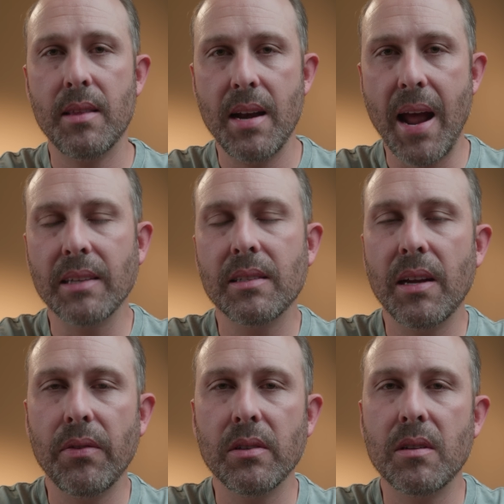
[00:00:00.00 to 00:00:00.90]
next
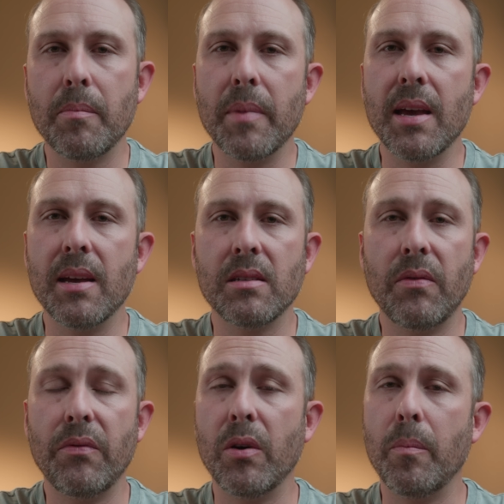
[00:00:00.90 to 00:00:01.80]
difference to me as
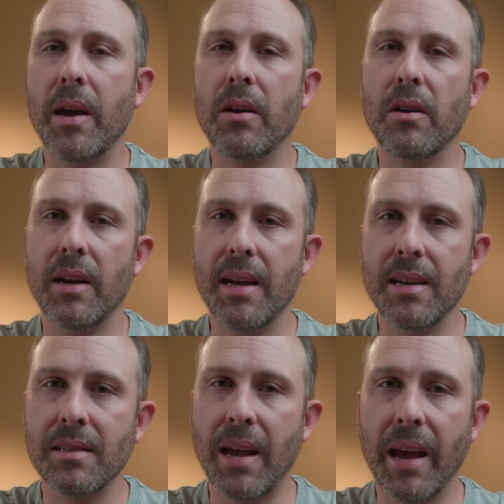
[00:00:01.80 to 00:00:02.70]
a filmmaker
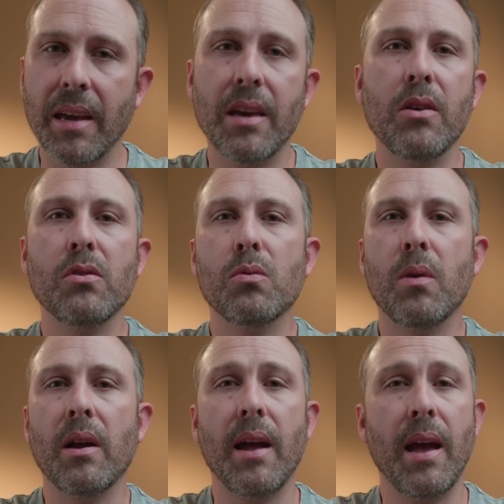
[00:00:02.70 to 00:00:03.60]
is a huge
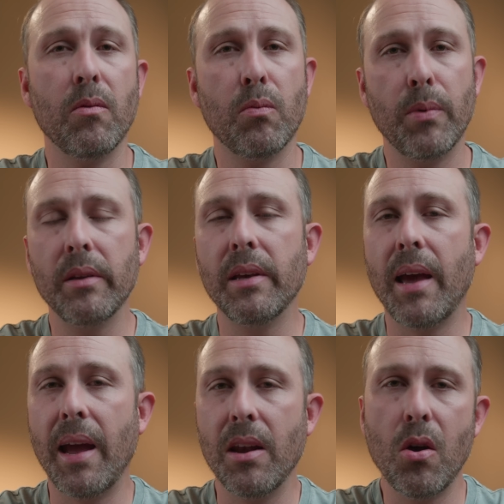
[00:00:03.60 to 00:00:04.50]
one, and
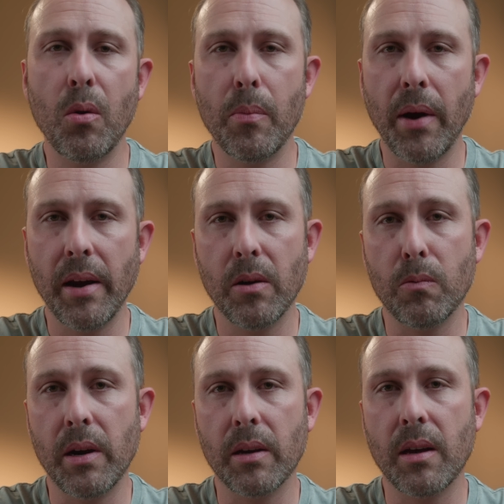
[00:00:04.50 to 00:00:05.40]
really a no-brainer
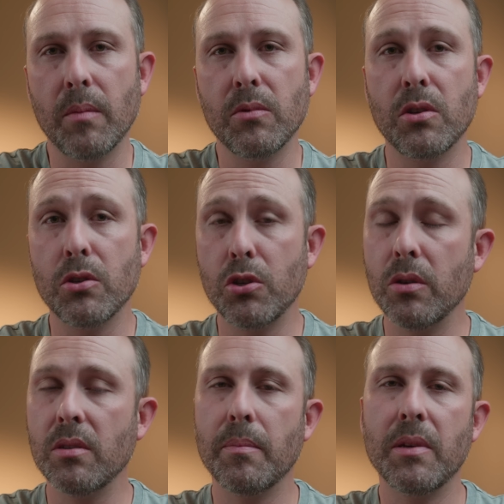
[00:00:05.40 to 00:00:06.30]
when it comes to
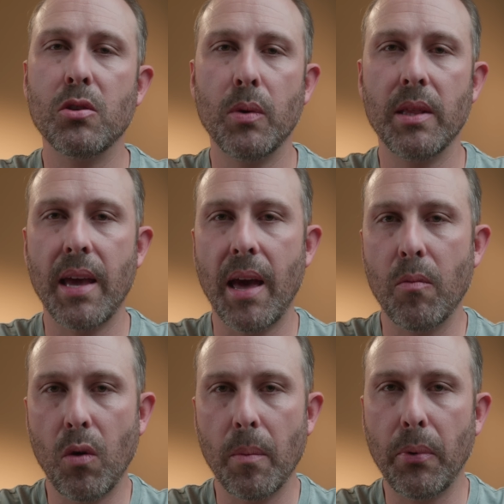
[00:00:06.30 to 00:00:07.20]
choosing between the
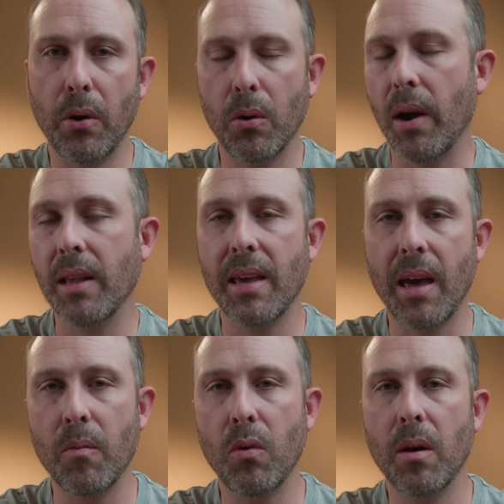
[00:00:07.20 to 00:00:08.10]
M one Pro and
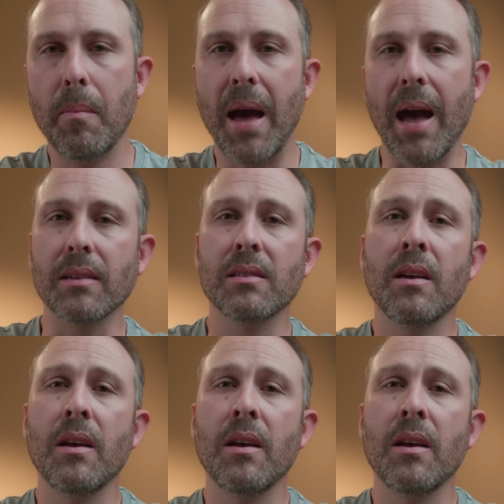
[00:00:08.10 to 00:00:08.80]
the M one Max.